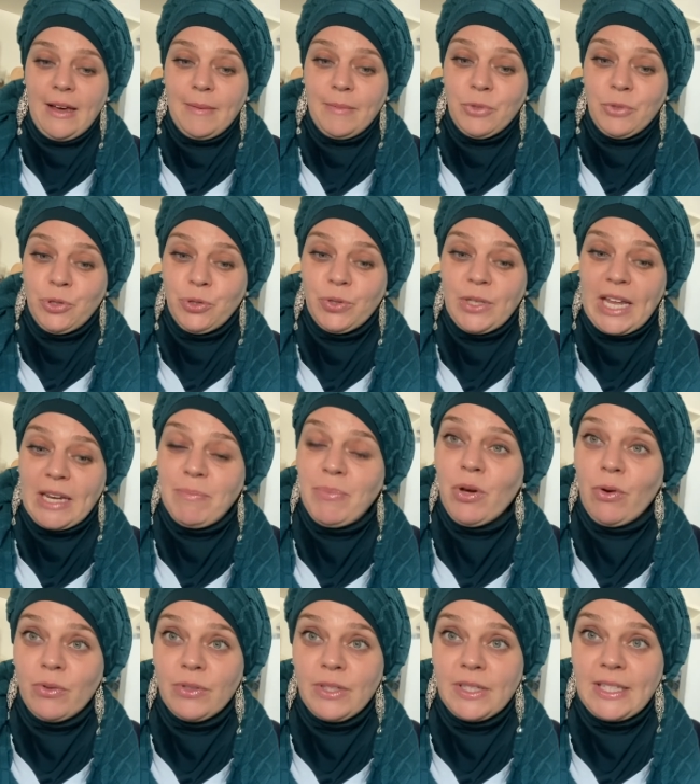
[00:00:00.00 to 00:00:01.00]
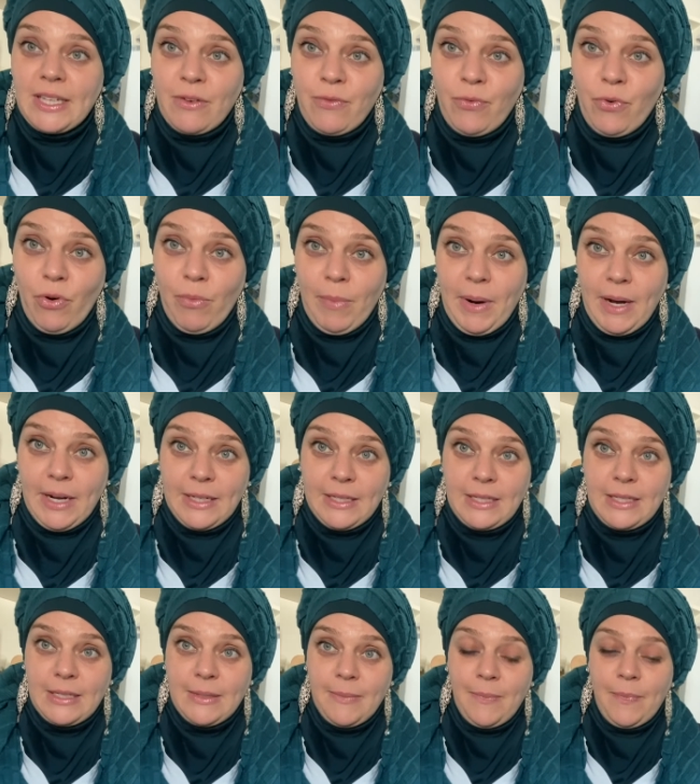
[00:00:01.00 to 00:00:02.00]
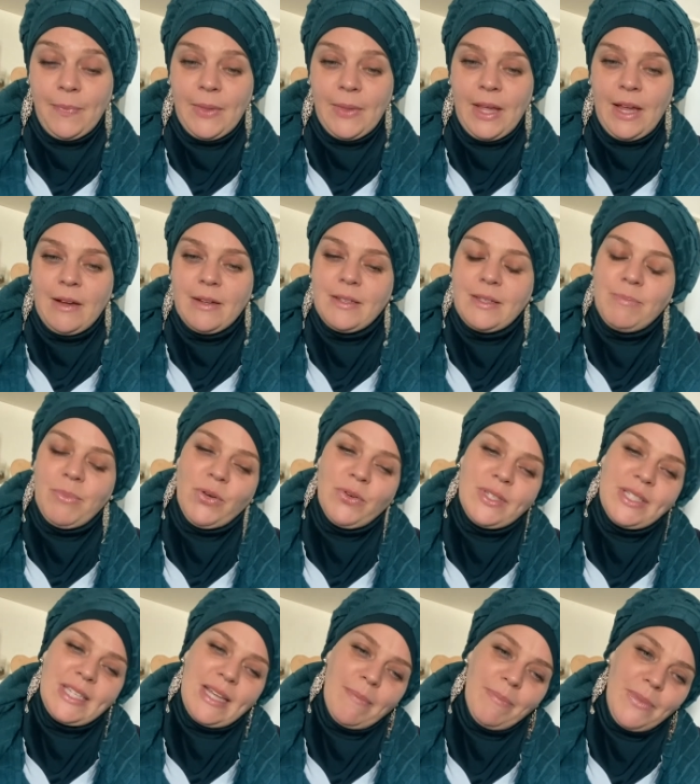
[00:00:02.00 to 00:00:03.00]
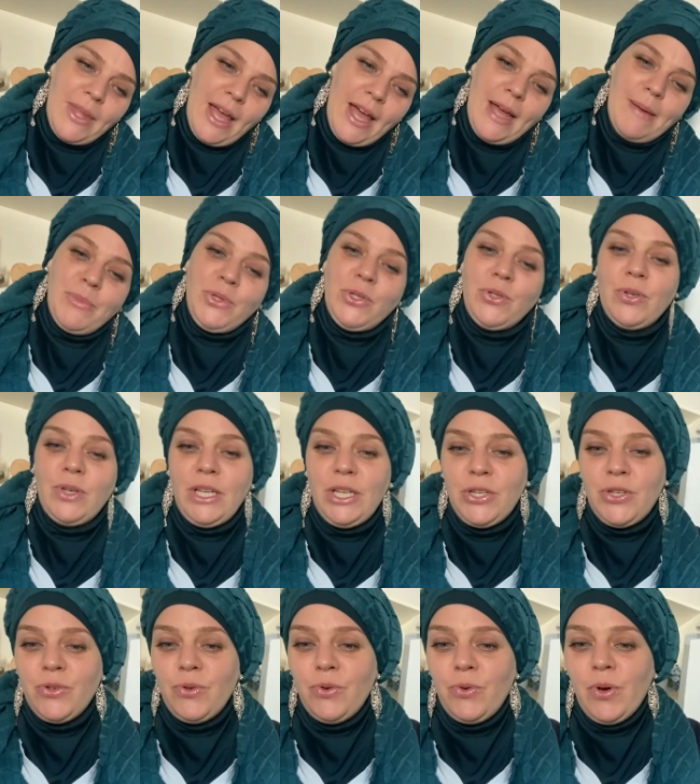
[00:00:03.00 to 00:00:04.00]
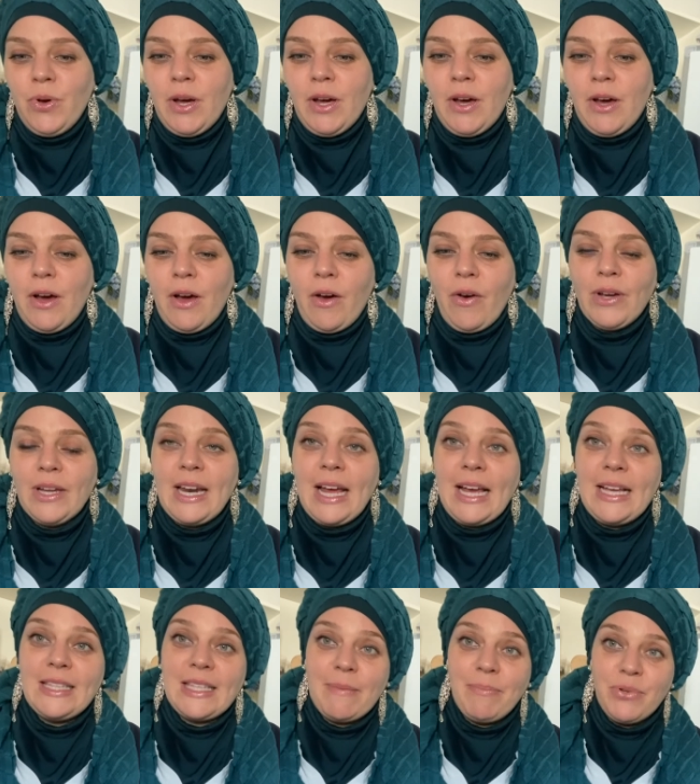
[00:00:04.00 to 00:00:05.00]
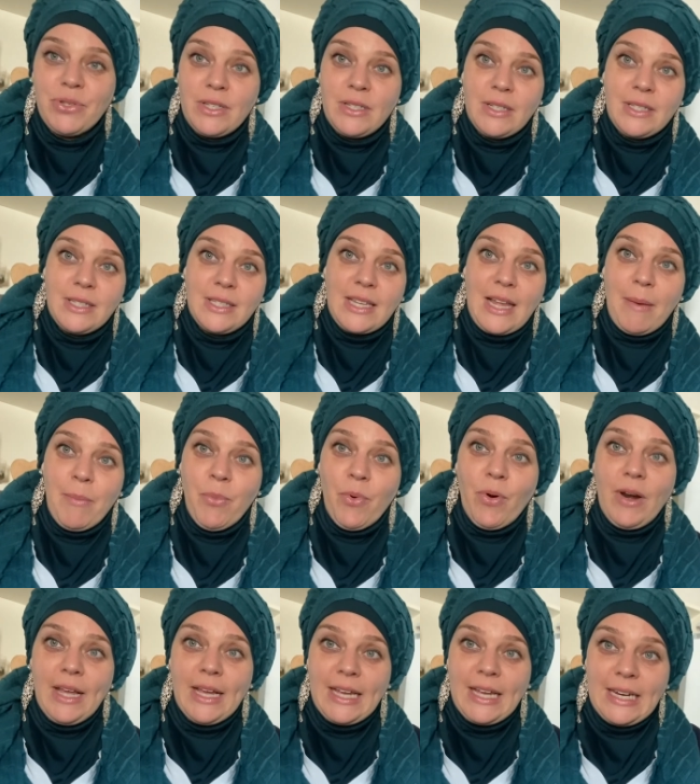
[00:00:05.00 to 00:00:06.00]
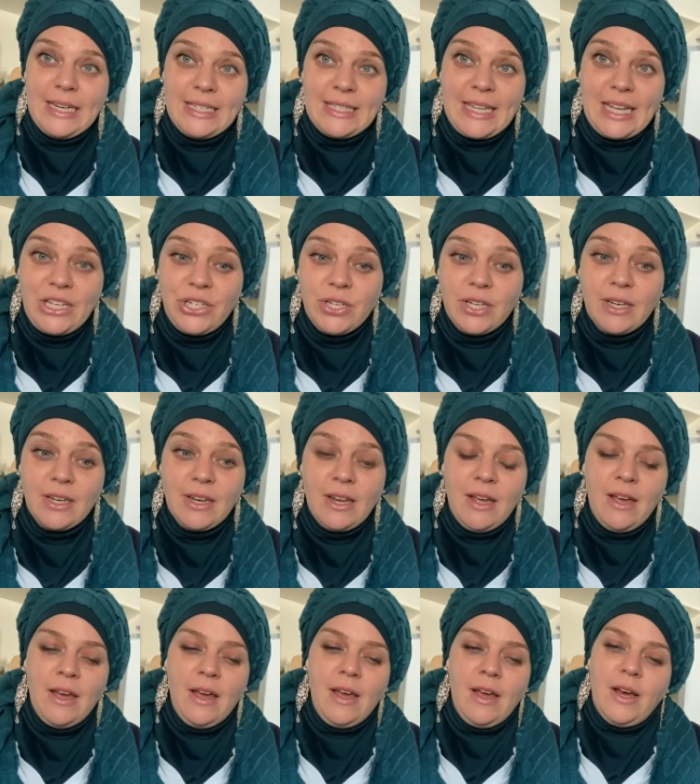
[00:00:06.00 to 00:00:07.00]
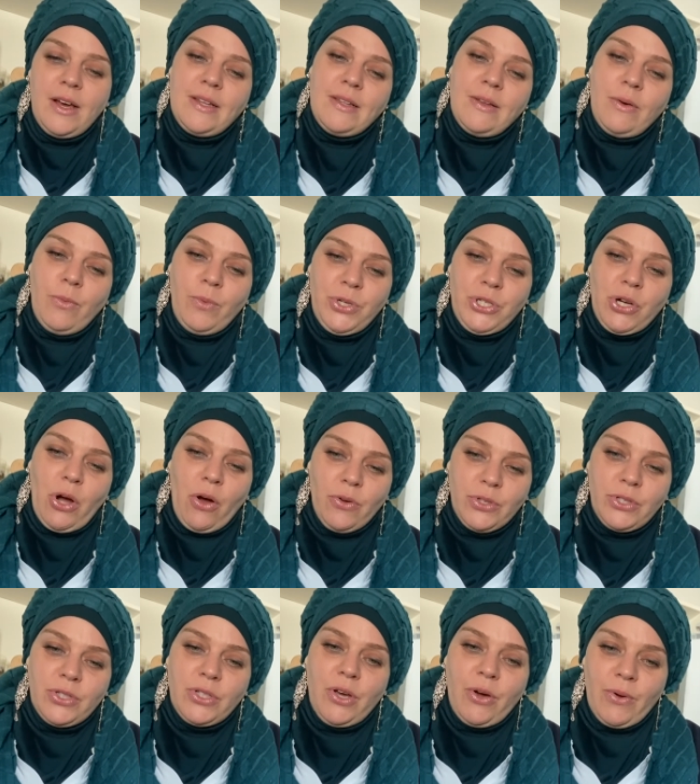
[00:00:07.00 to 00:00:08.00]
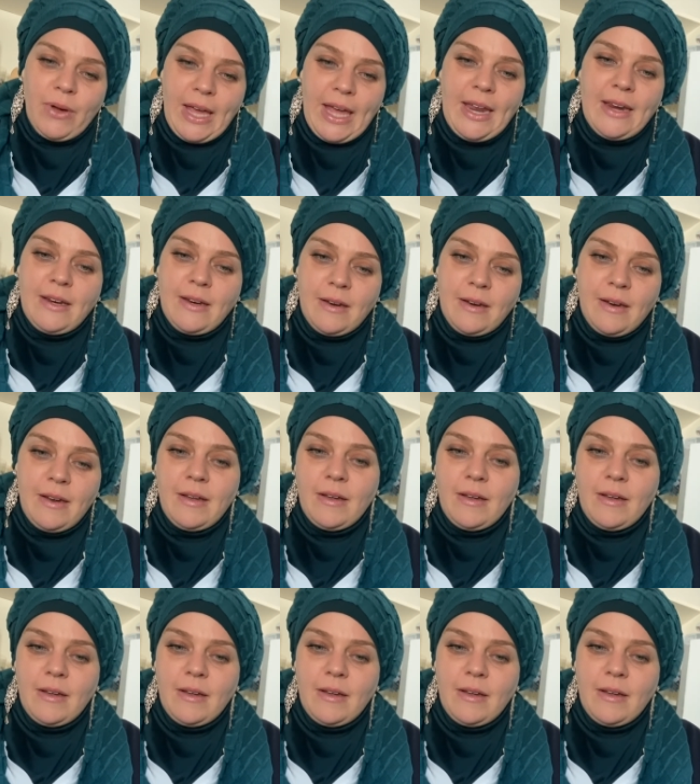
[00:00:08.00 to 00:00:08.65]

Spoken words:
should not be older than 4 months. It's because sometimes you need to organize apostille stamp or legalization, which also can